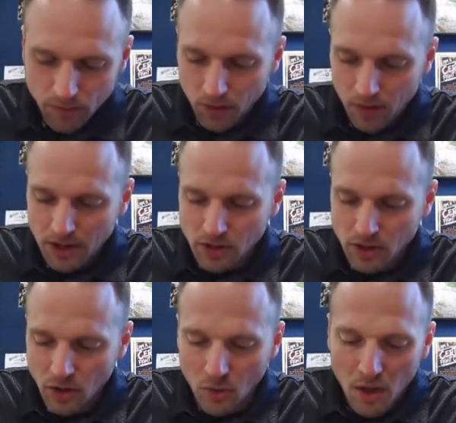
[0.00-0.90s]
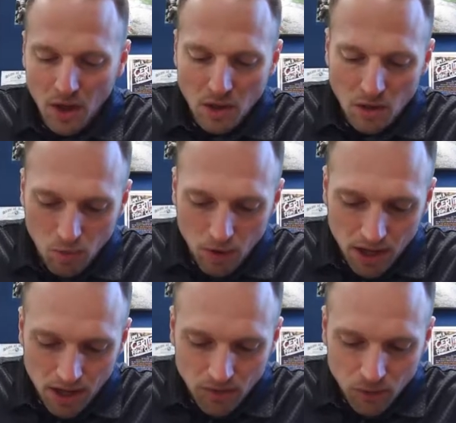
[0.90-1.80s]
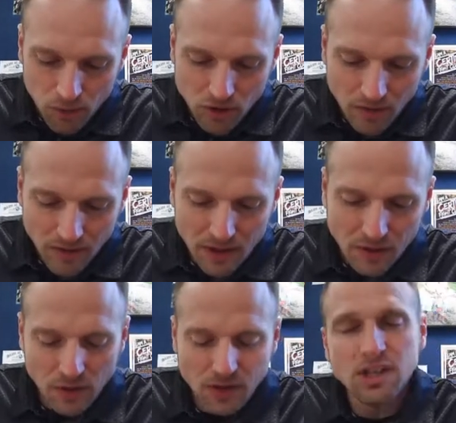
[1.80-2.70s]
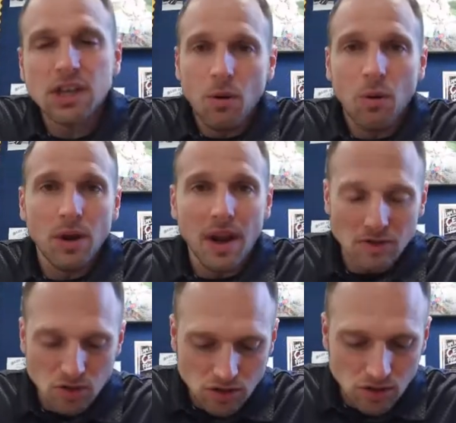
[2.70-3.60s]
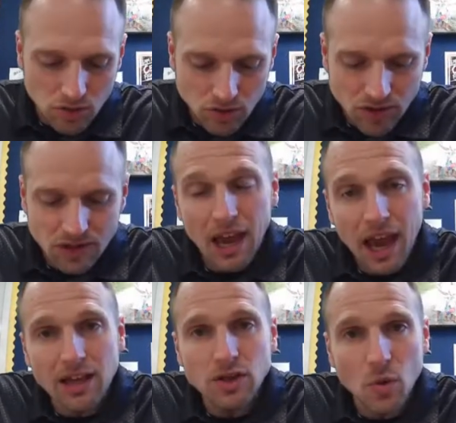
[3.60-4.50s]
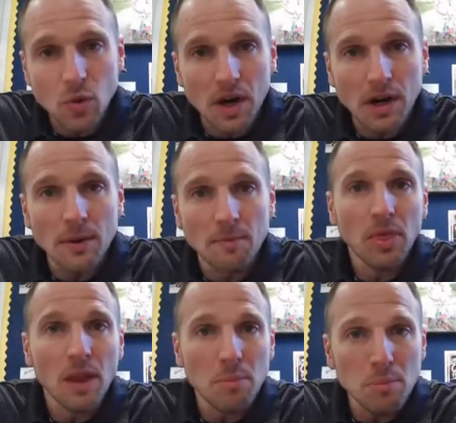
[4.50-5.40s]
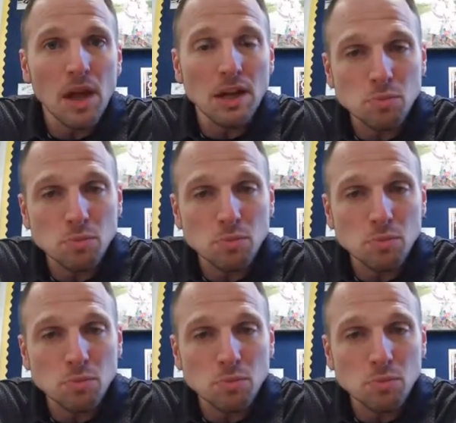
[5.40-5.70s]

All right, so the way, if we're solving this for C, what we'd actually do is just A squared plus